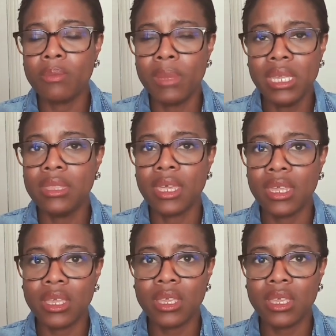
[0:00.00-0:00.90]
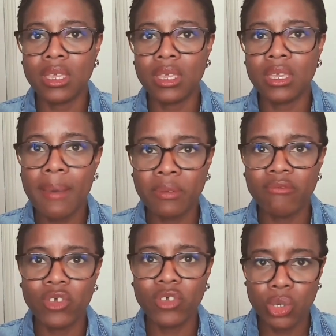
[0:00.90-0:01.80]
mean that it cannot
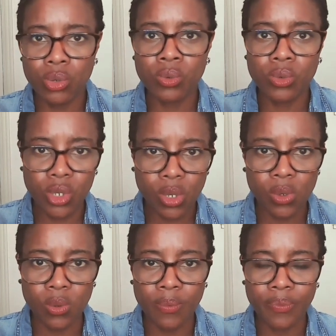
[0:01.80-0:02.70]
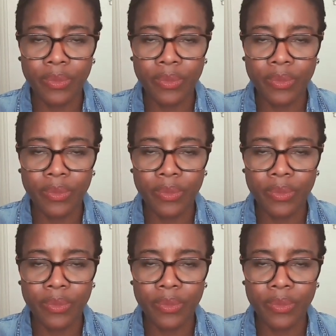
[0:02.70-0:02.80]
happen for you too.